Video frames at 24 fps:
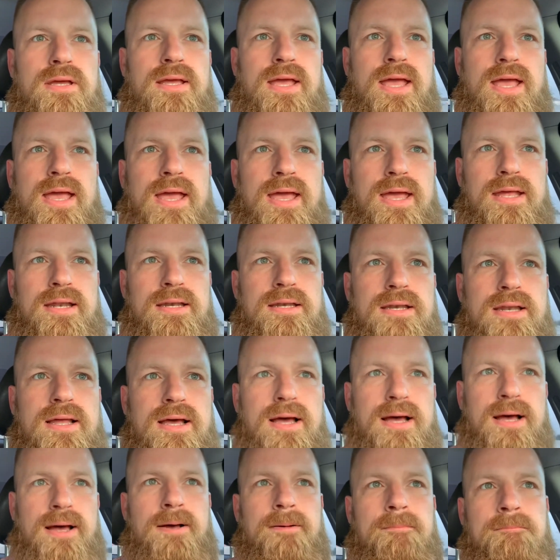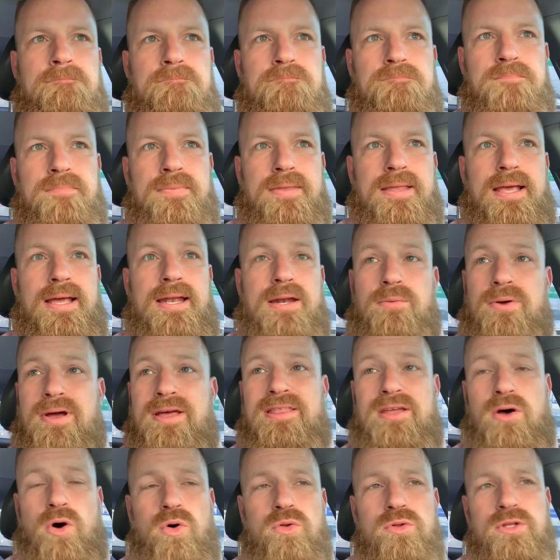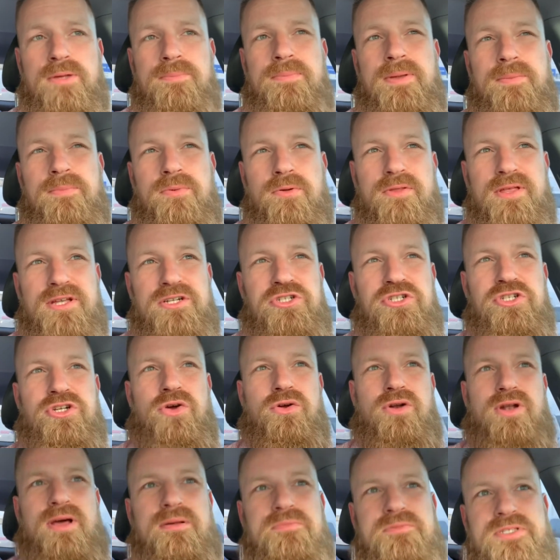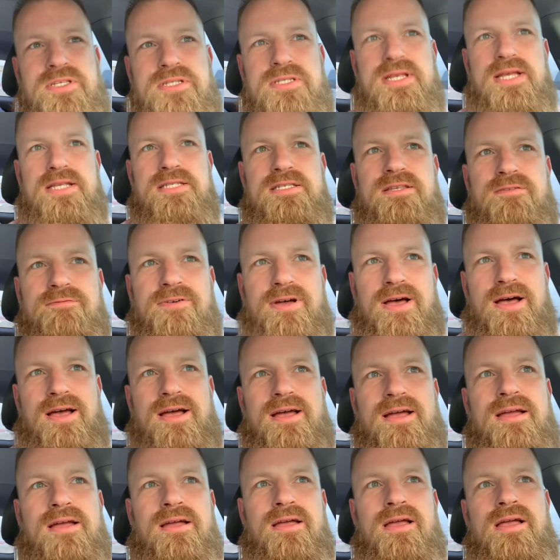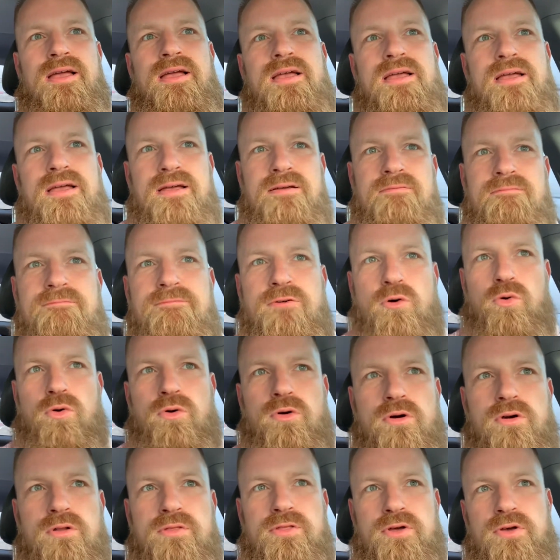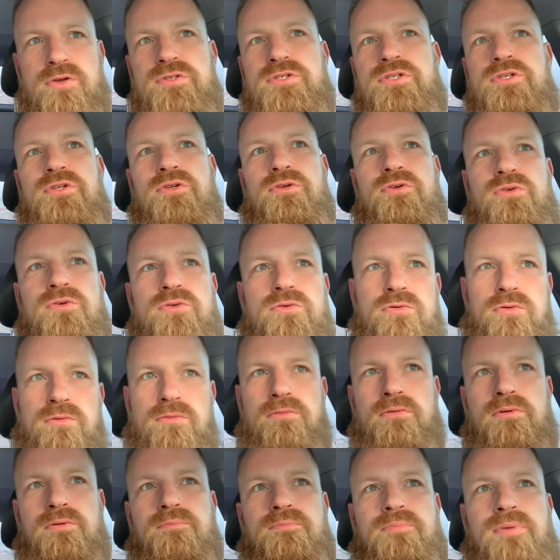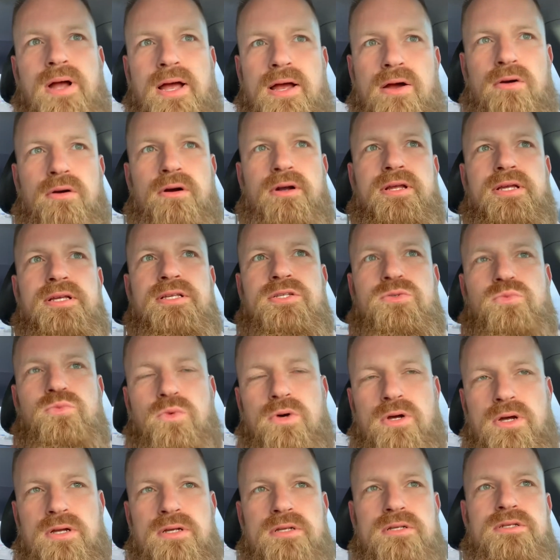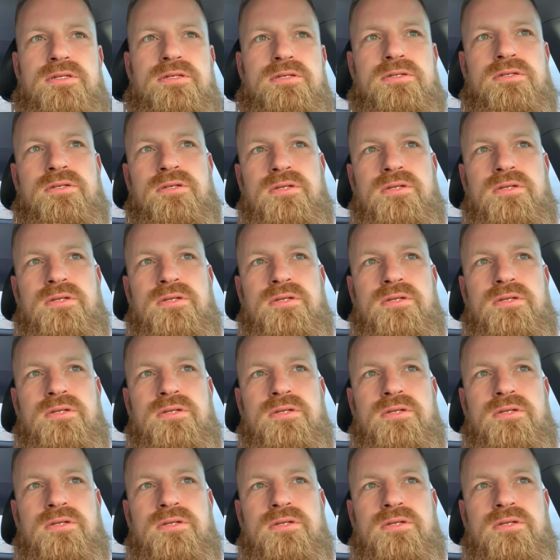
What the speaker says: And anyway, the only people that showed up to testify for those two priorities was